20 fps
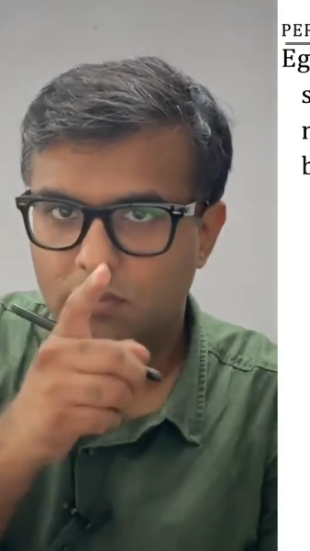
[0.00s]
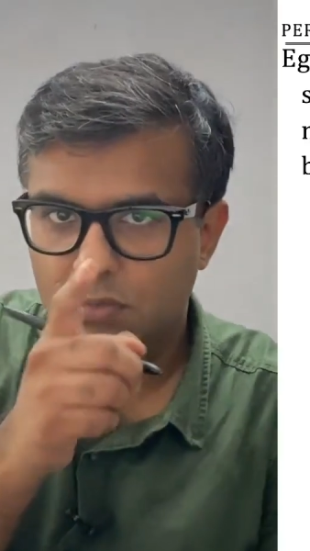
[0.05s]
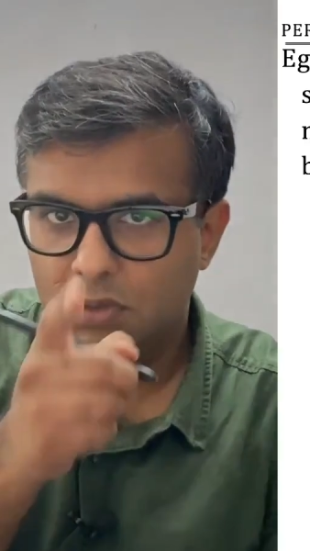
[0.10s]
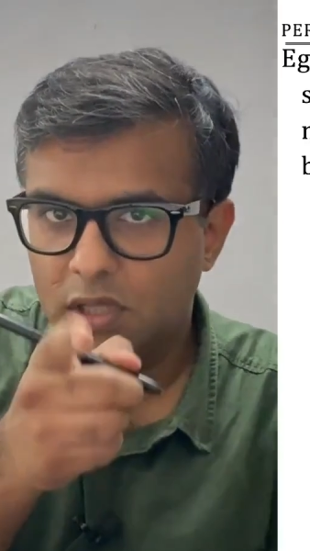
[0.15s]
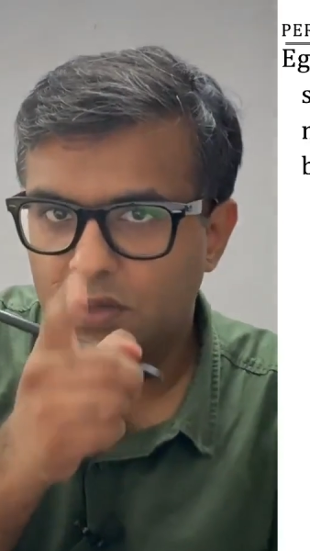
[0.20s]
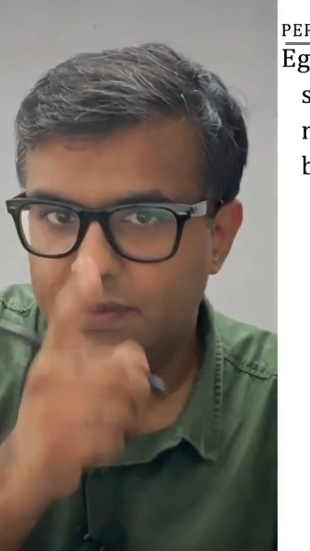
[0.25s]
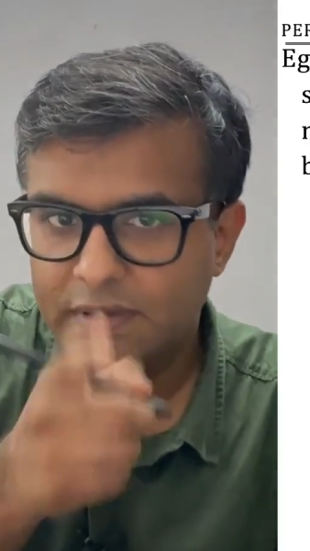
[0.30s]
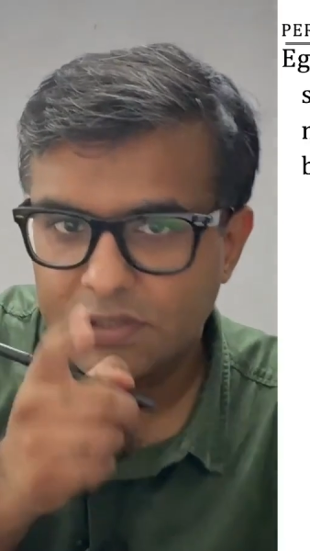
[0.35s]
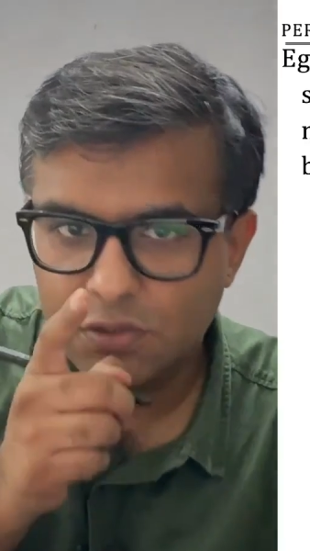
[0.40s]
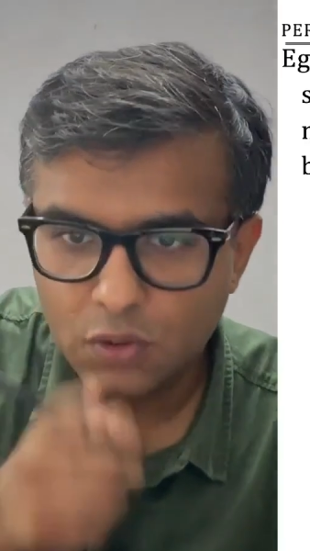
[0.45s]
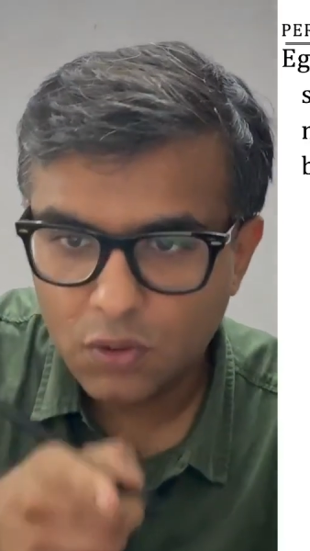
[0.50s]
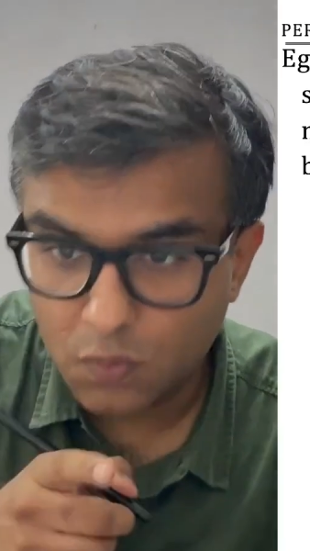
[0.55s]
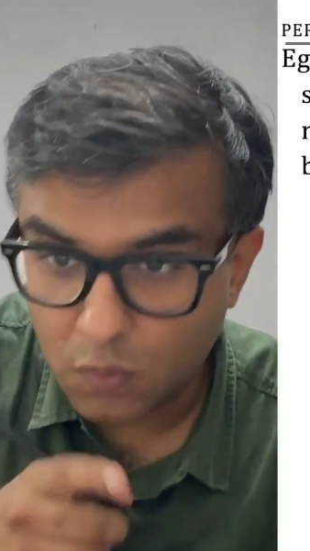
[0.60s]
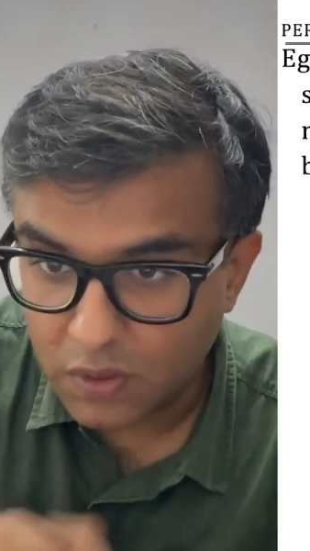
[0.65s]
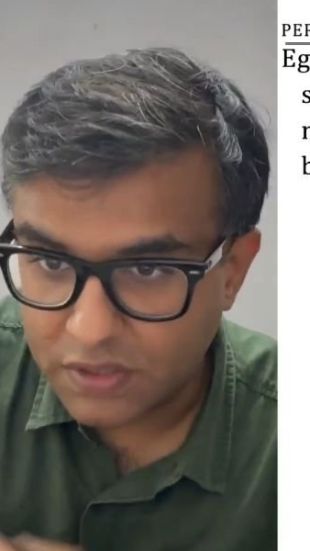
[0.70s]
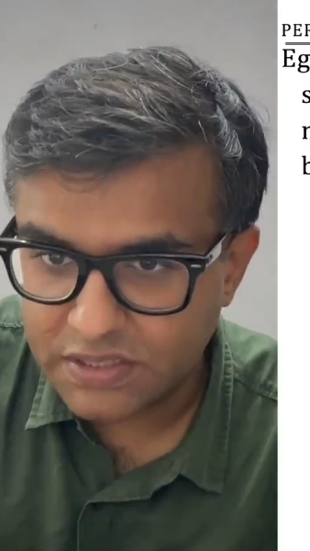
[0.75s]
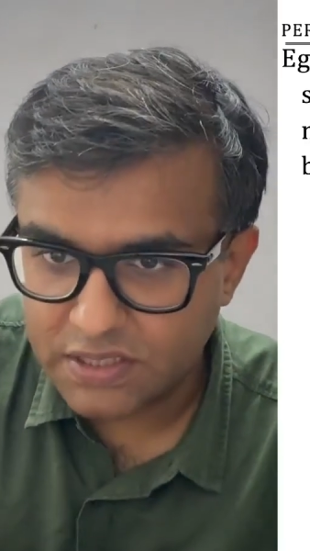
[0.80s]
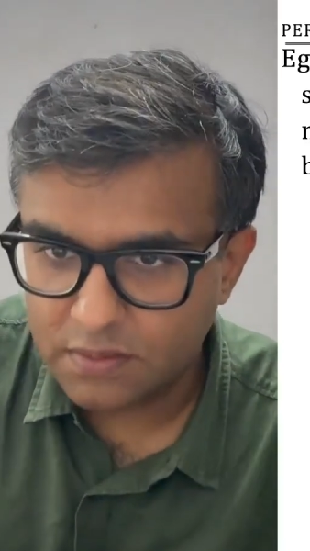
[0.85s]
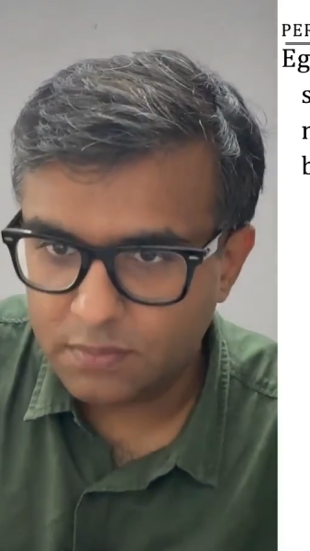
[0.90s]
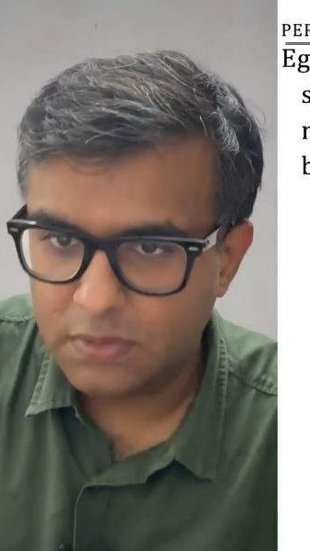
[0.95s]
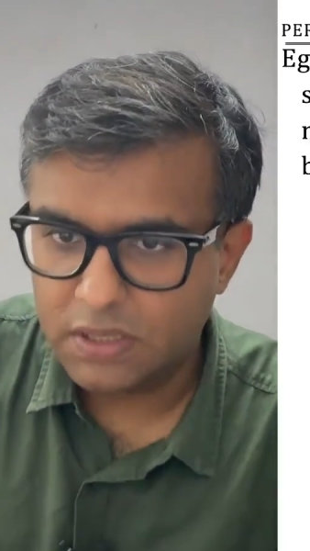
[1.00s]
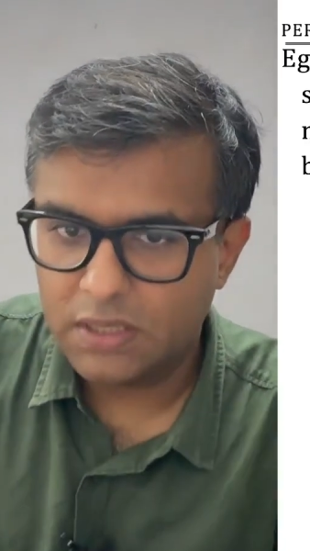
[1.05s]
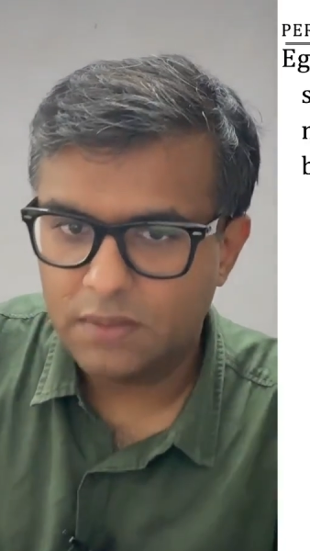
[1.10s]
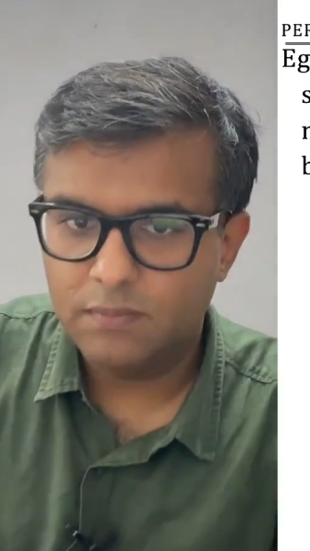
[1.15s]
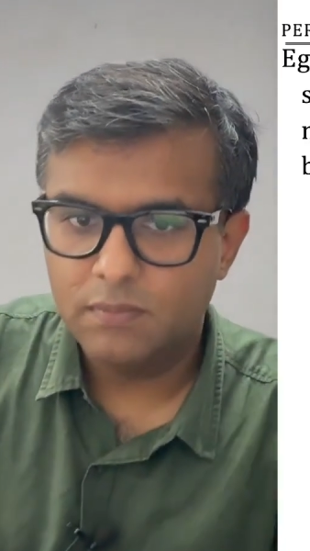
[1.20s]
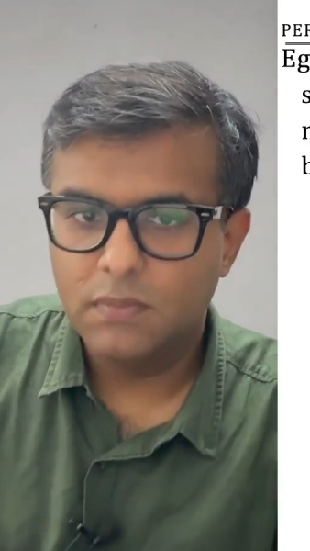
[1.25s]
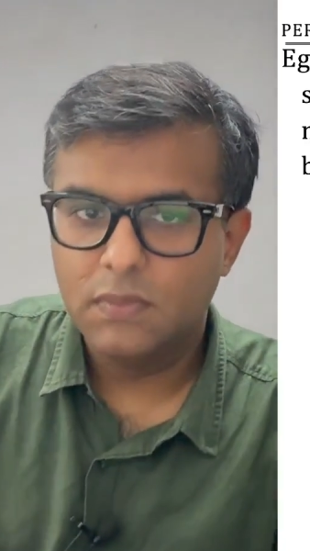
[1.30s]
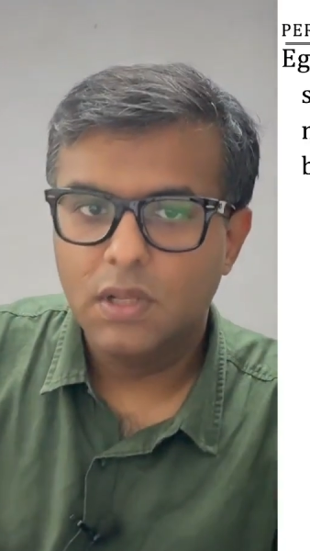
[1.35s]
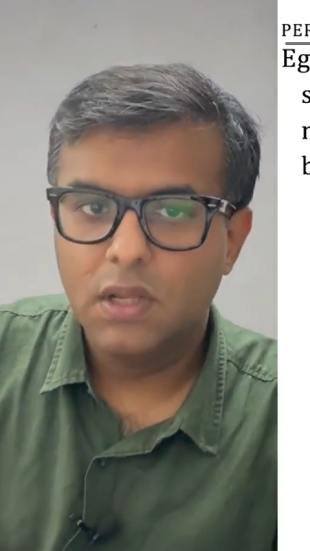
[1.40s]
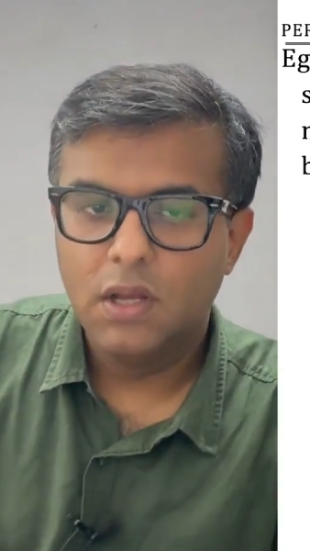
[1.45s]
the ones who are watching me,
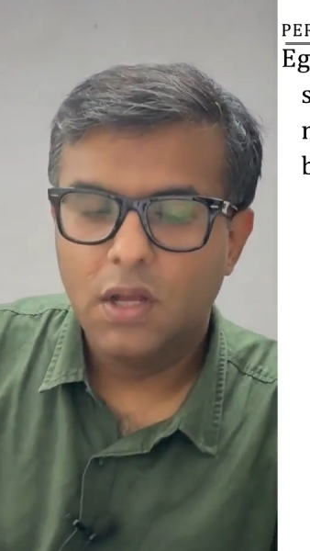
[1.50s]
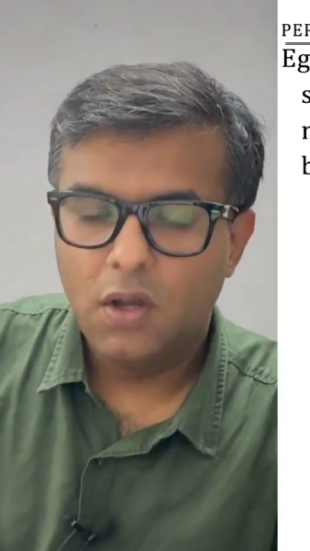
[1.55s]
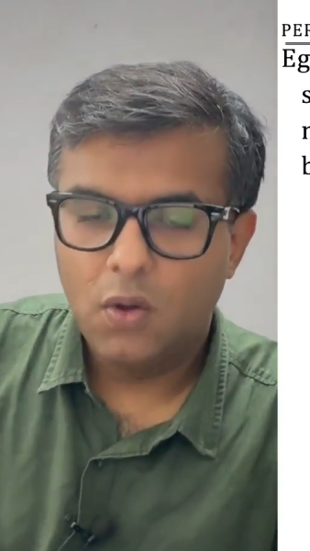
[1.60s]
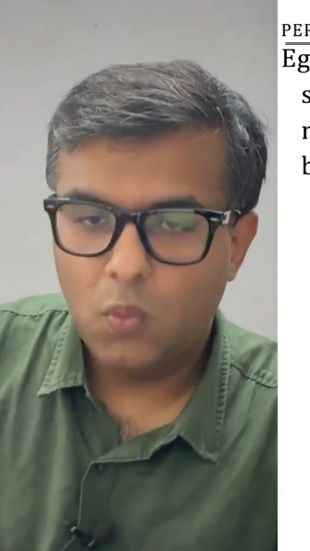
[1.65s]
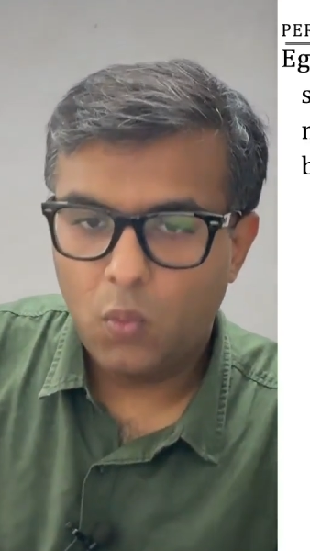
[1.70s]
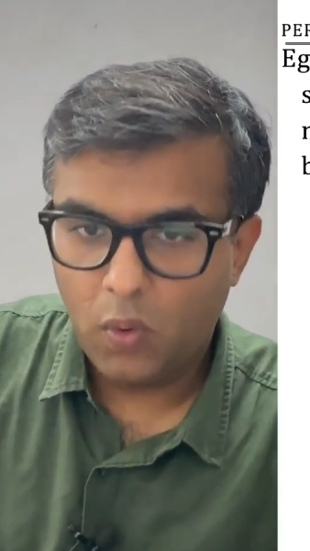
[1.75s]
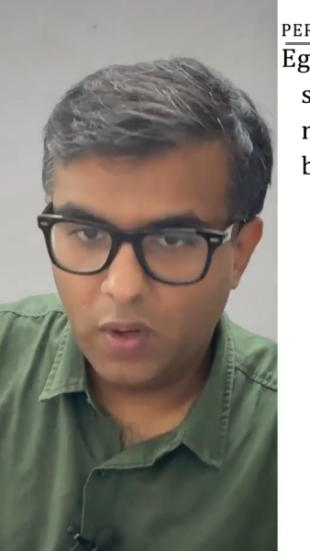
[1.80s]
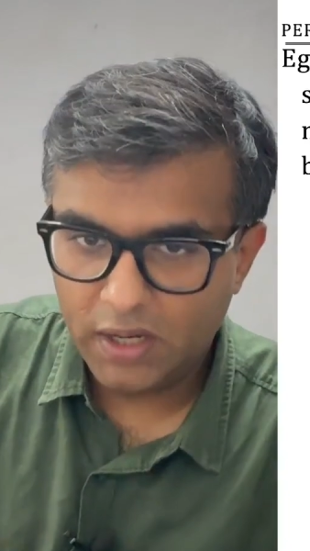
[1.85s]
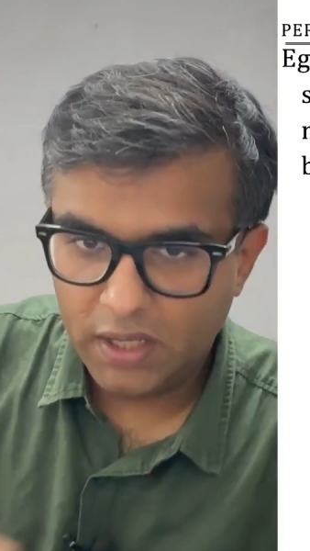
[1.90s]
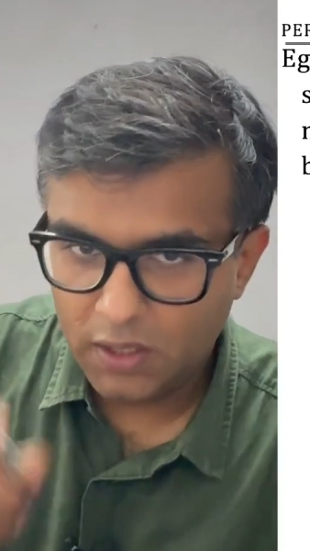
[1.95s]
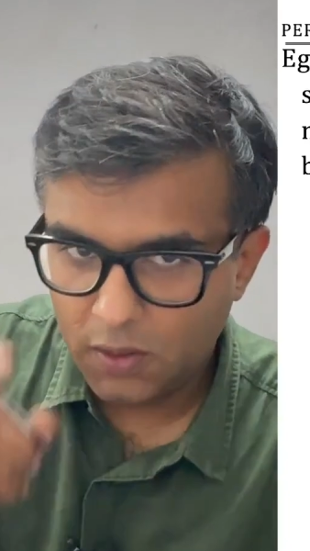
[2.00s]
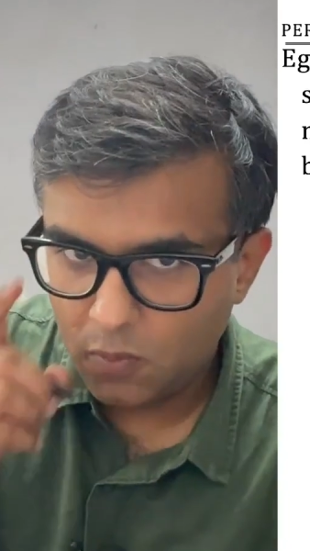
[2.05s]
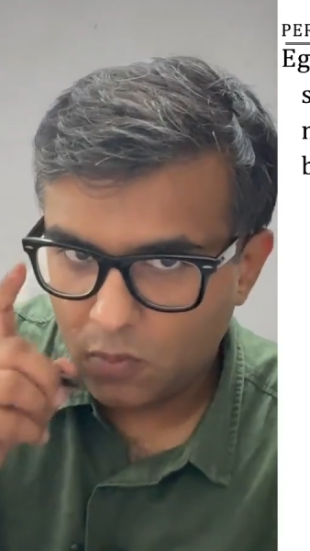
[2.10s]
what I